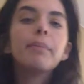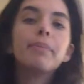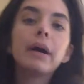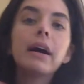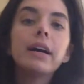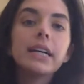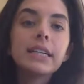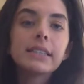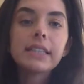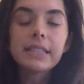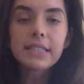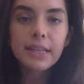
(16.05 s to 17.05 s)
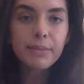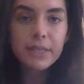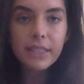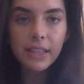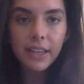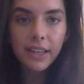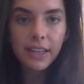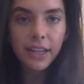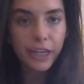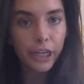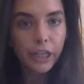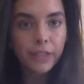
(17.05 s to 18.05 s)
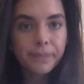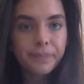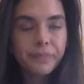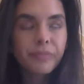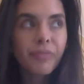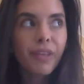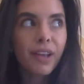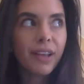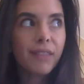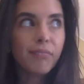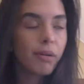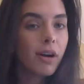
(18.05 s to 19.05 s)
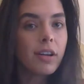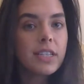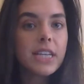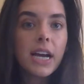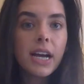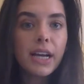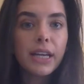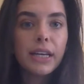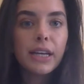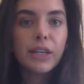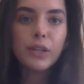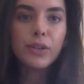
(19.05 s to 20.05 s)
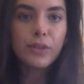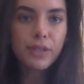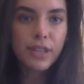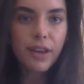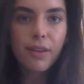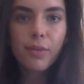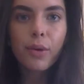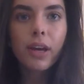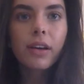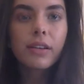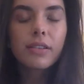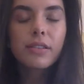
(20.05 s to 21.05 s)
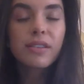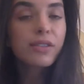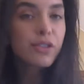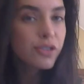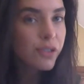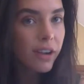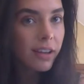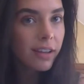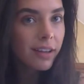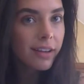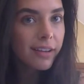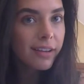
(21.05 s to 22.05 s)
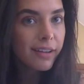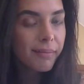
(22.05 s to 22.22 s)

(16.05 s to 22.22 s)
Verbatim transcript: But at least I'm sitting here in Bondi, New South Wales, Australia,